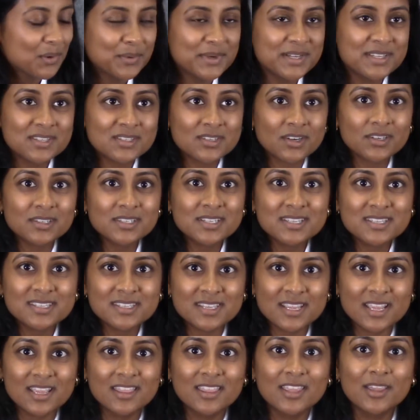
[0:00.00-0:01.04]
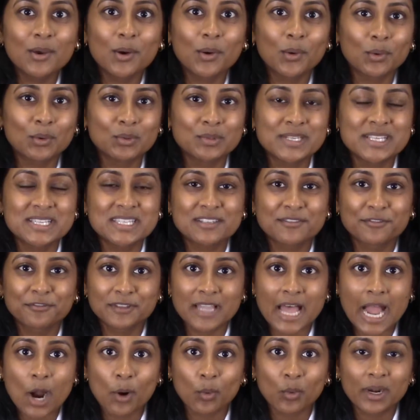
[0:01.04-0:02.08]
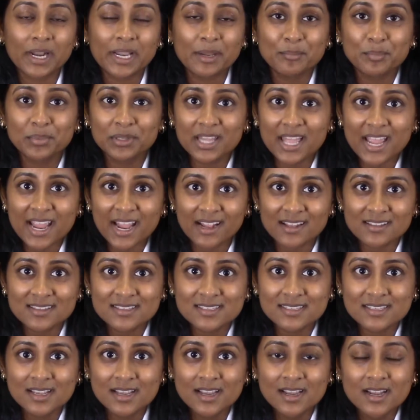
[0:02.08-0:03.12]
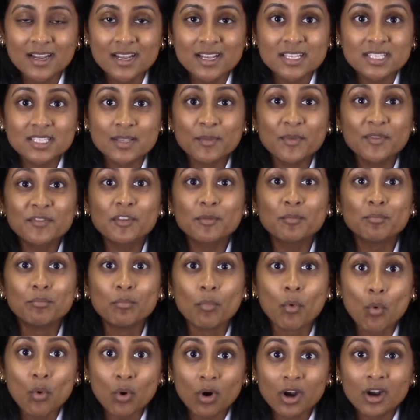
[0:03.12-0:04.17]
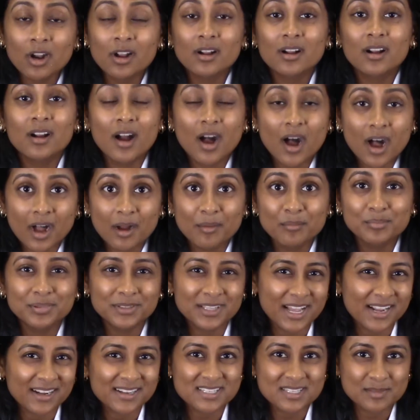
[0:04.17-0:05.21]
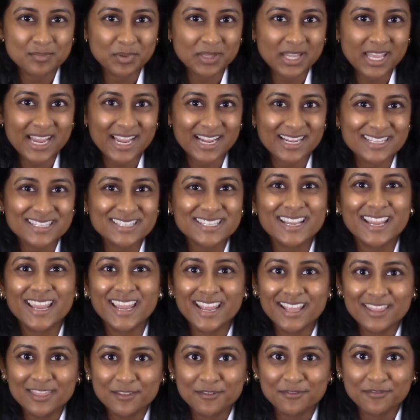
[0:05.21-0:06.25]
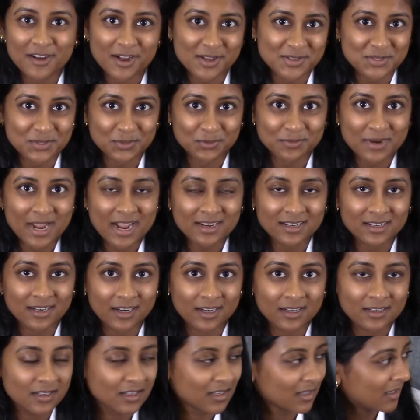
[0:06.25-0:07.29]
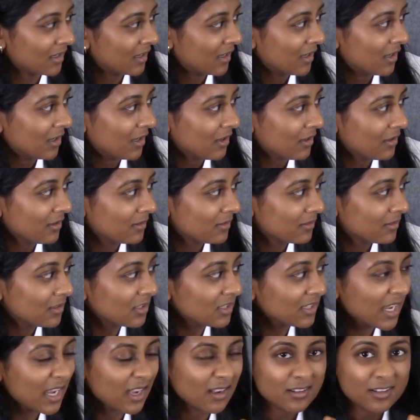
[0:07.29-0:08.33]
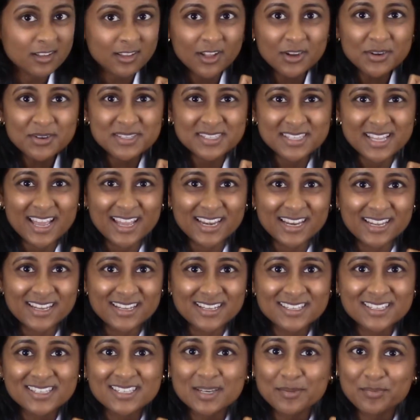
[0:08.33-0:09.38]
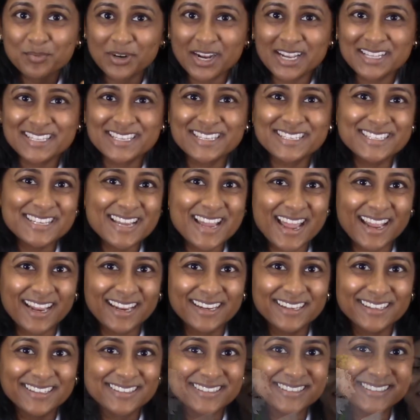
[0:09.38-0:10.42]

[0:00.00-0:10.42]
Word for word: we start to see the oldest flowering plants, some of the more complex plants in the fossil record. Look how close that is to present day.